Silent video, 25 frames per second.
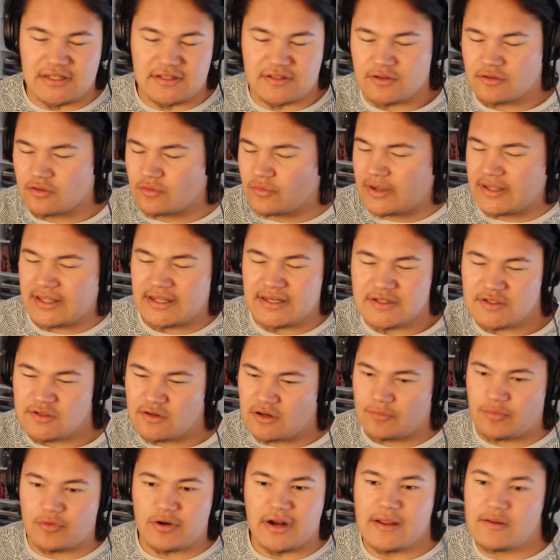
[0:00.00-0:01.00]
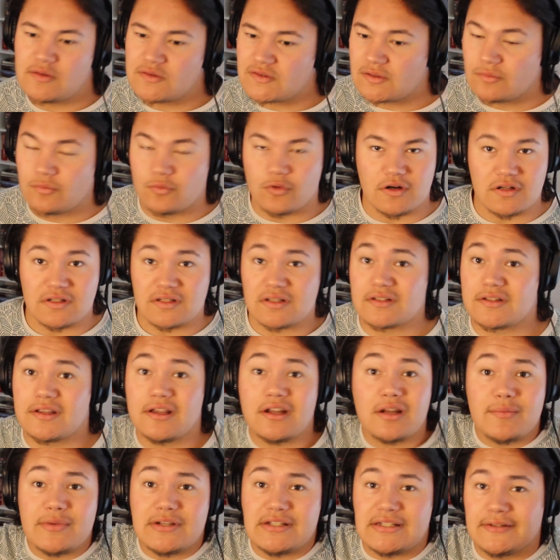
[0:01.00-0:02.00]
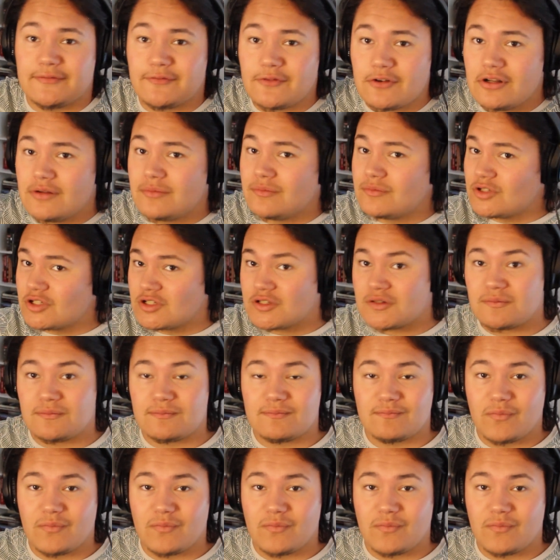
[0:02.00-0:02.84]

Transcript: so the way that he's going to pronounce some words is going to be different just